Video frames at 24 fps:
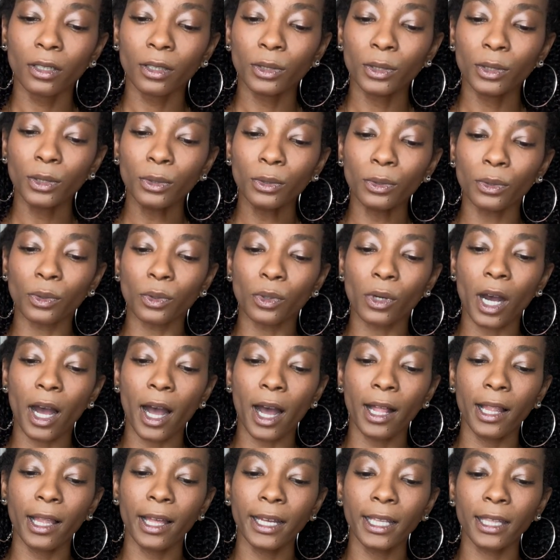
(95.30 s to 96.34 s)
Ooh,
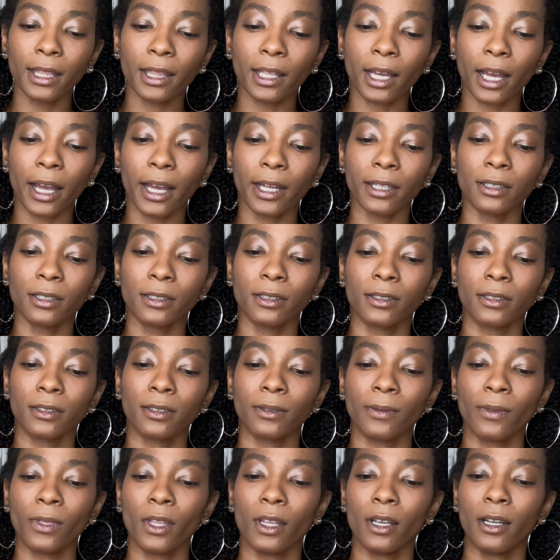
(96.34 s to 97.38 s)
I like that.
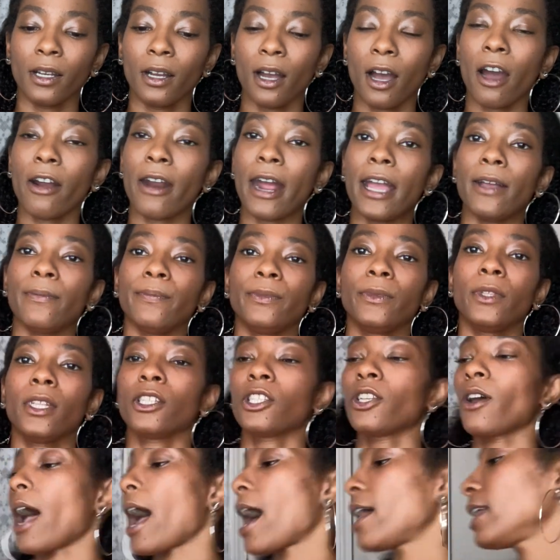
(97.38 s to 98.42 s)
All right,
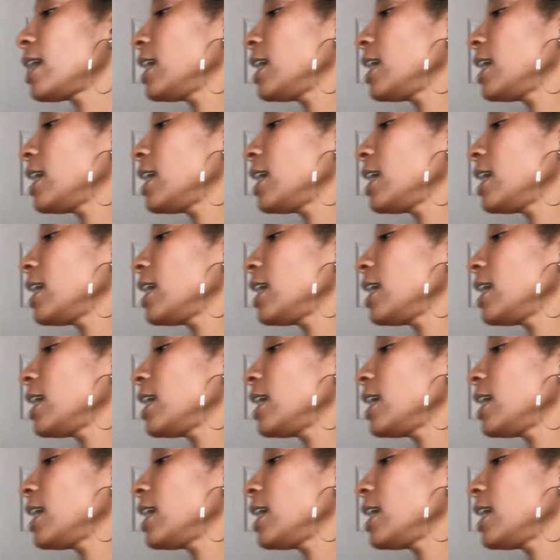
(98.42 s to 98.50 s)
so I